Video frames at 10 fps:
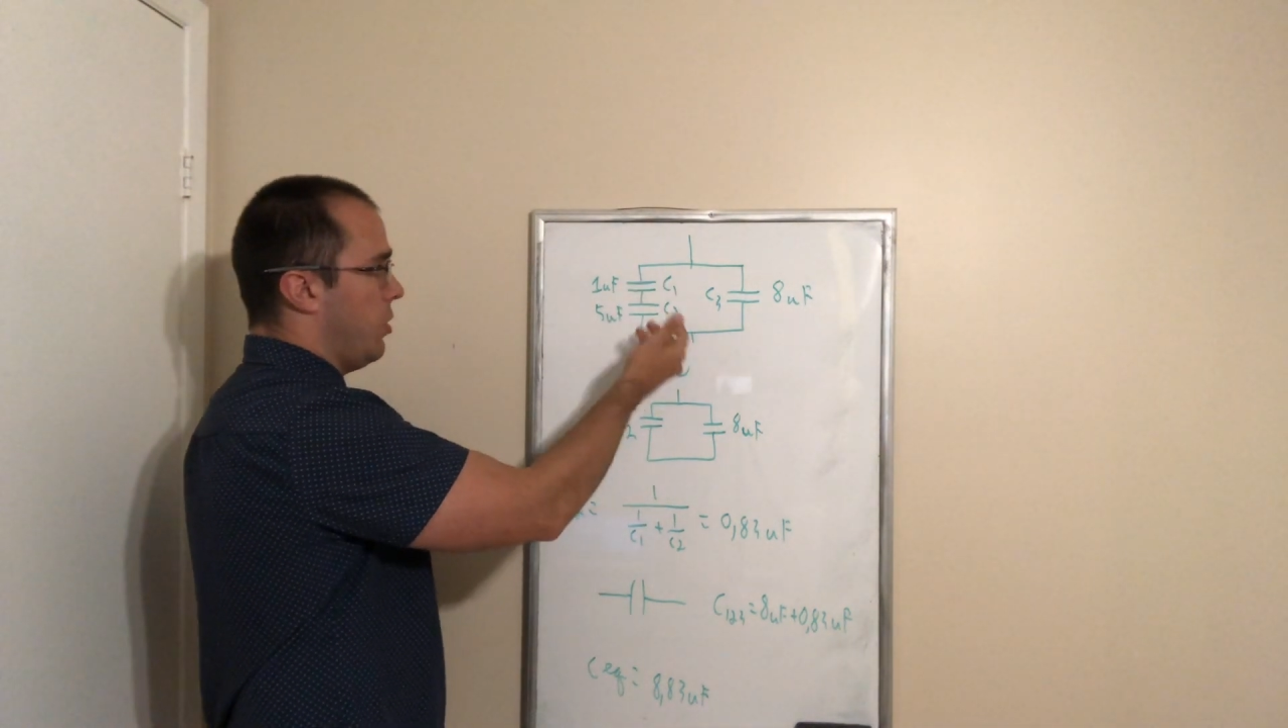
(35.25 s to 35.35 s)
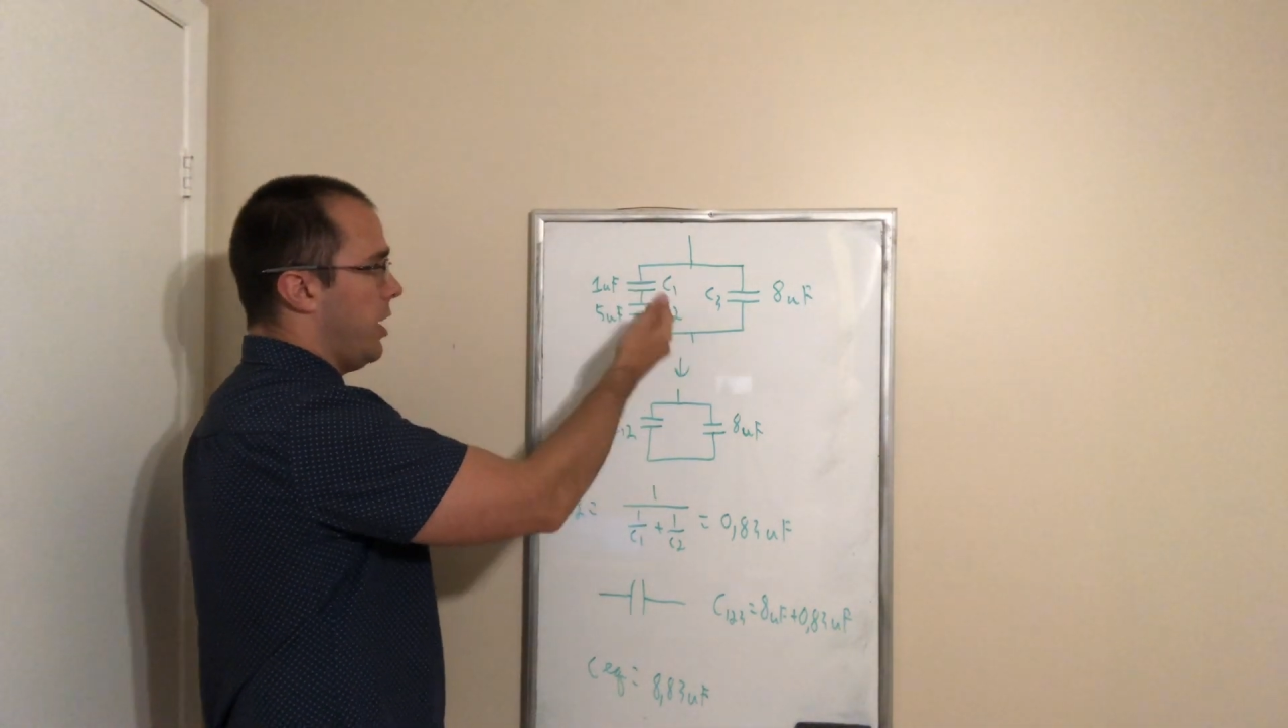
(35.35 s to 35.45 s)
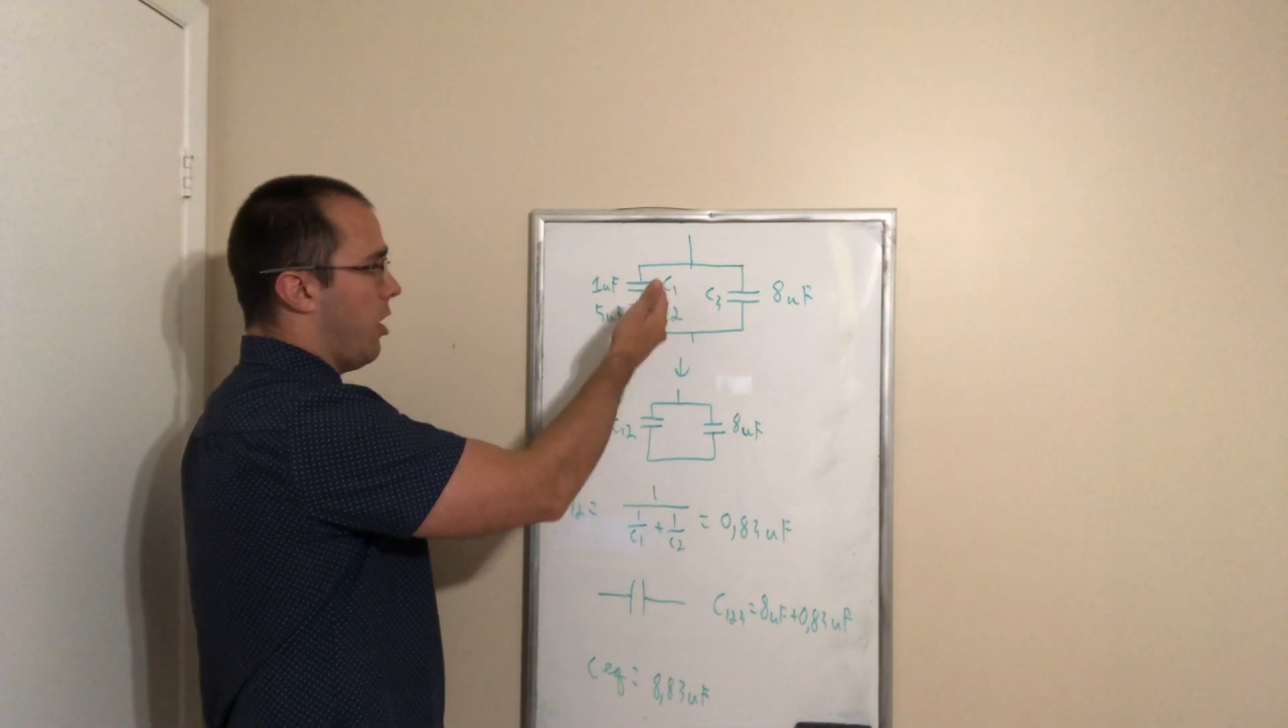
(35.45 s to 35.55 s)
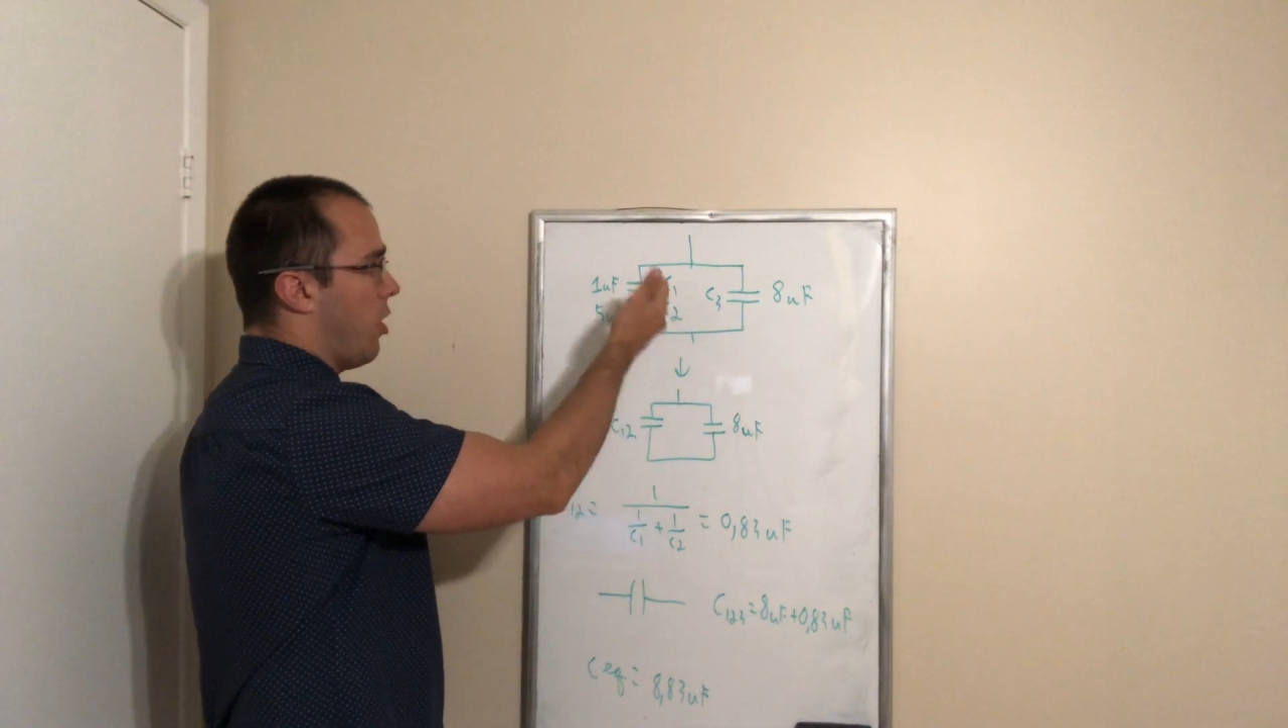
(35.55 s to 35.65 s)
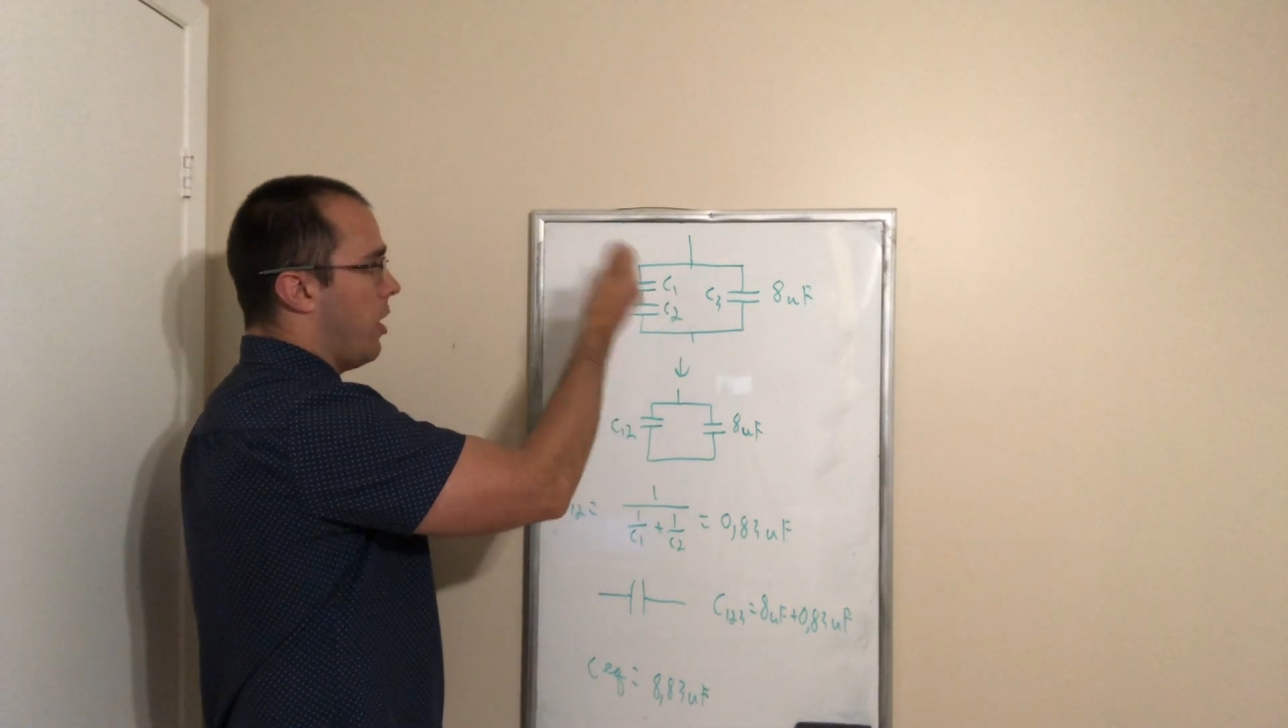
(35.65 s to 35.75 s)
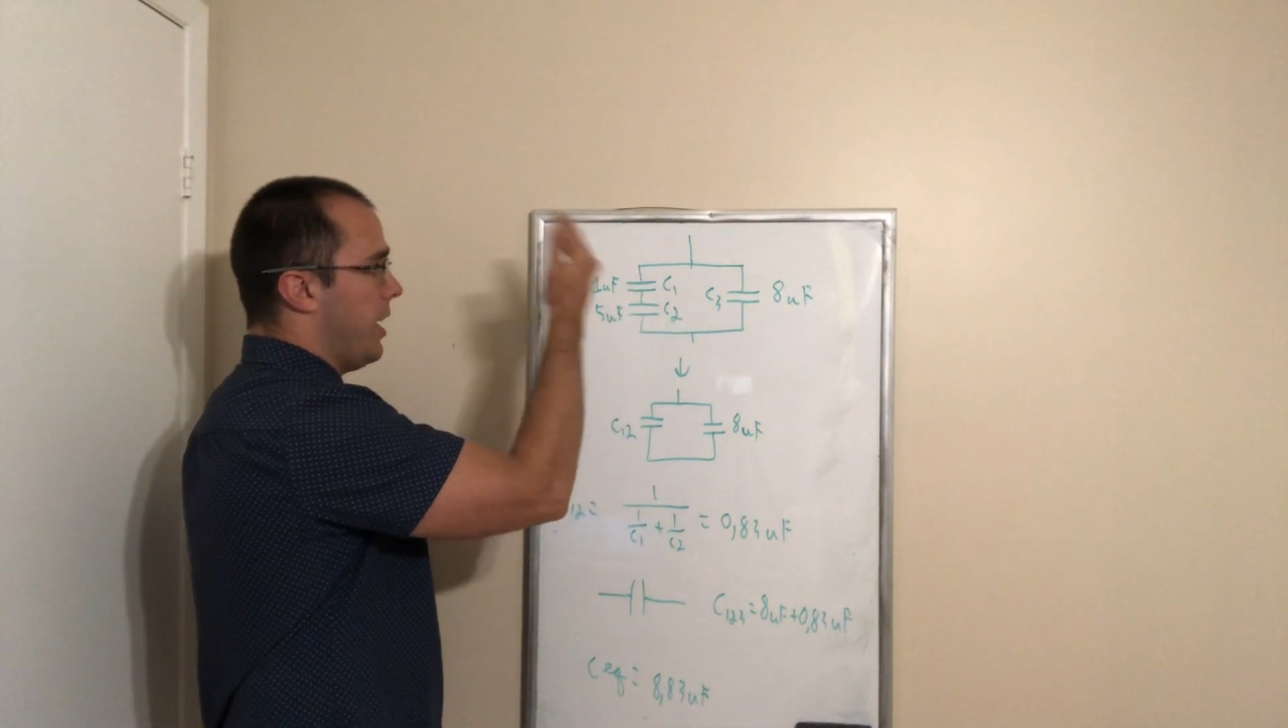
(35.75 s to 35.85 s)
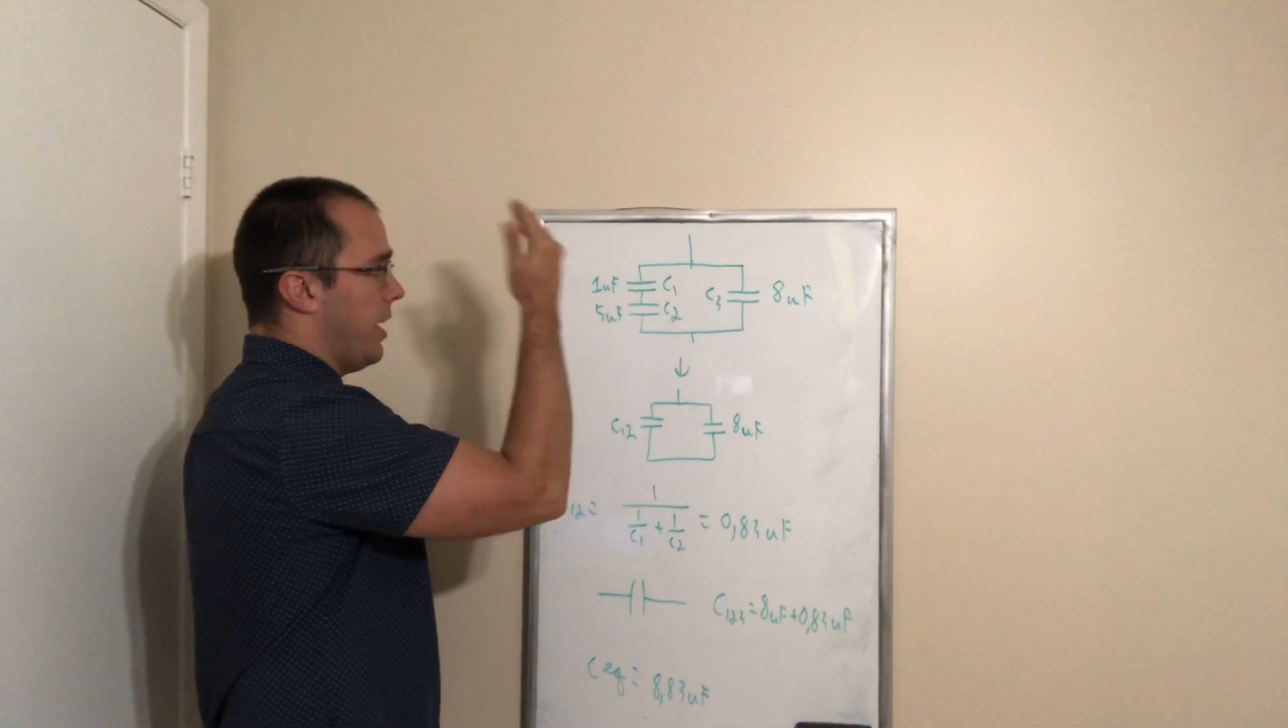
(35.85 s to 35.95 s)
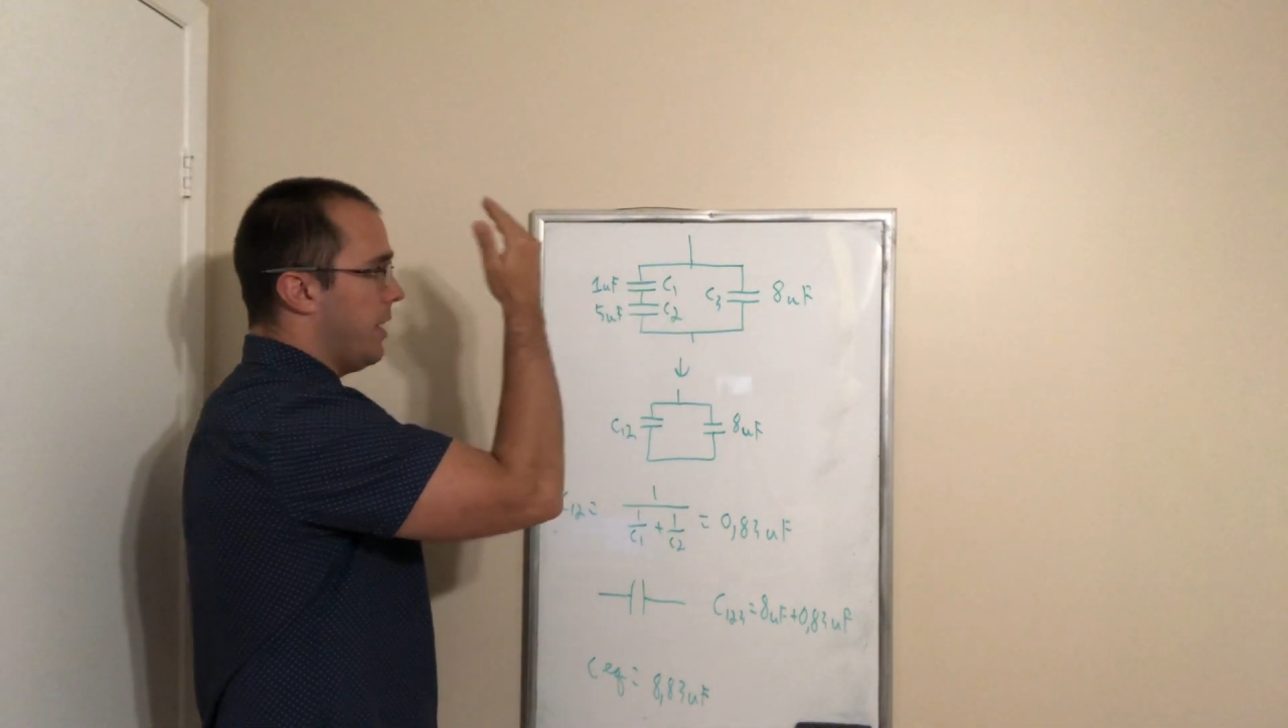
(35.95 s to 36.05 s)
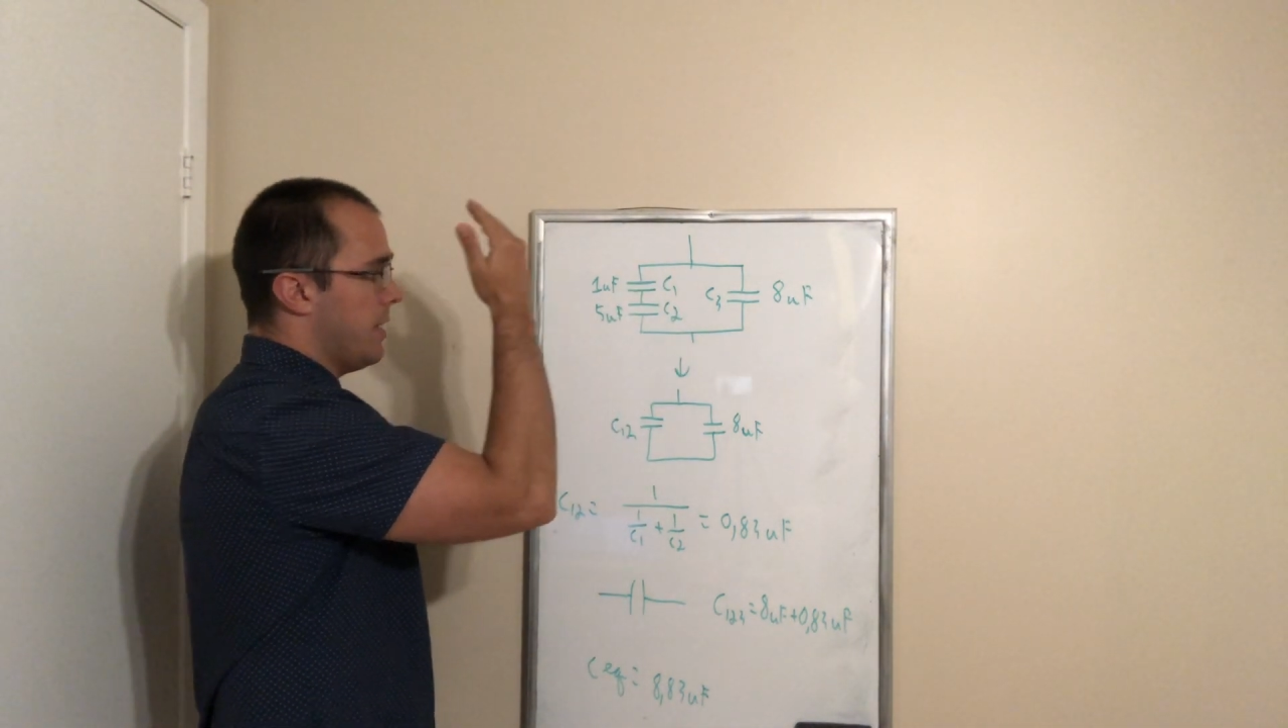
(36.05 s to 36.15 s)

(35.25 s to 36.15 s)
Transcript: they are in